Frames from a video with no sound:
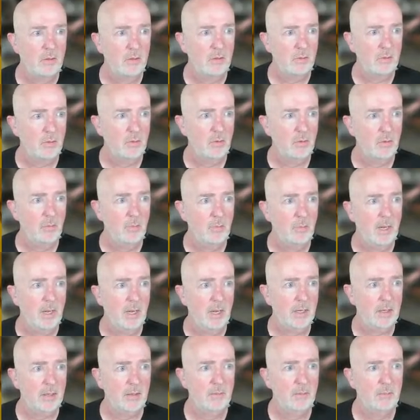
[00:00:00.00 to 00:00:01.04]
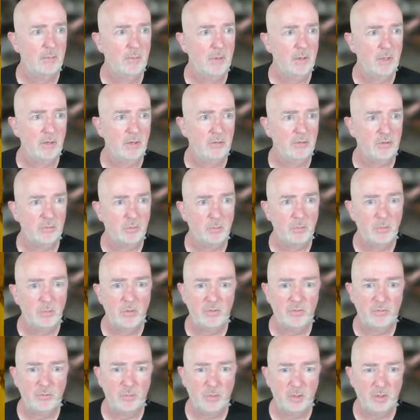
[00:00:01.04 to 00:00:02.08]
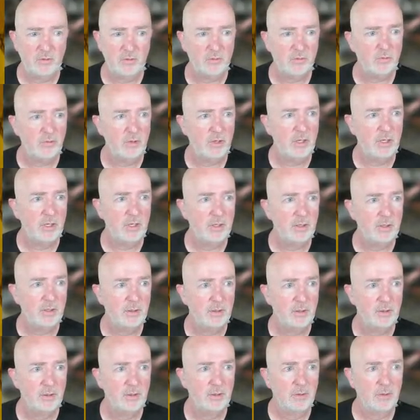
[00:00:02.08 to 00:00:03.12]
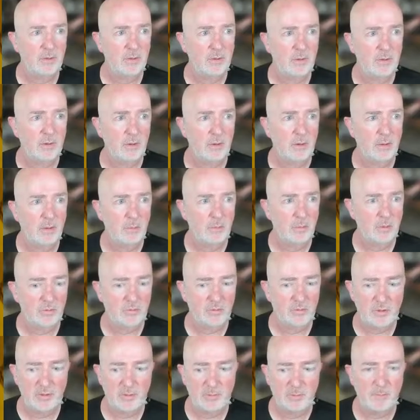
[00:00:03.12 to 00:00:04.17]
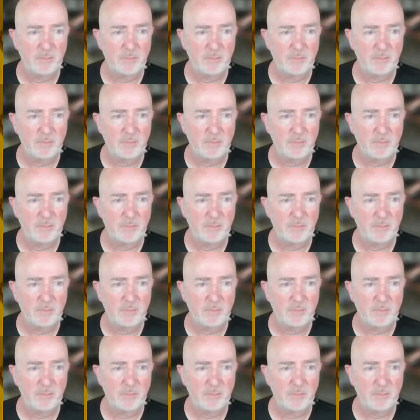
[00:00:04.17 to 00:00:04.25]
go back. I just moved my screen personally.